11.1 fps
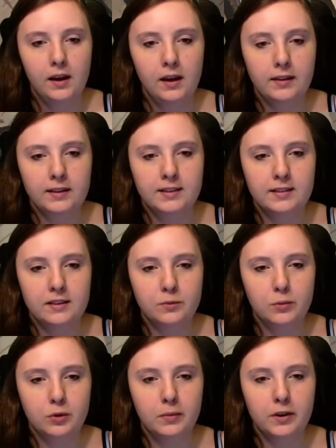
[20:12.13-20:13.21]
And this is a
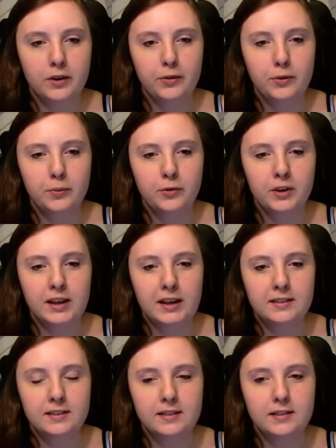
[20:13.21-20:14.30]
small bathroom for the
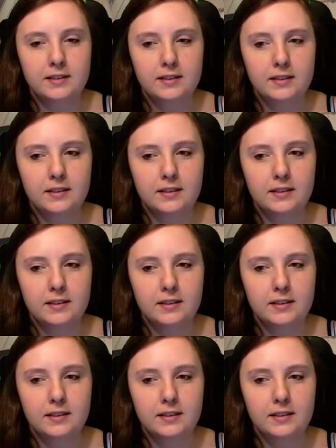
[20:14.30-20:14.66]
guests.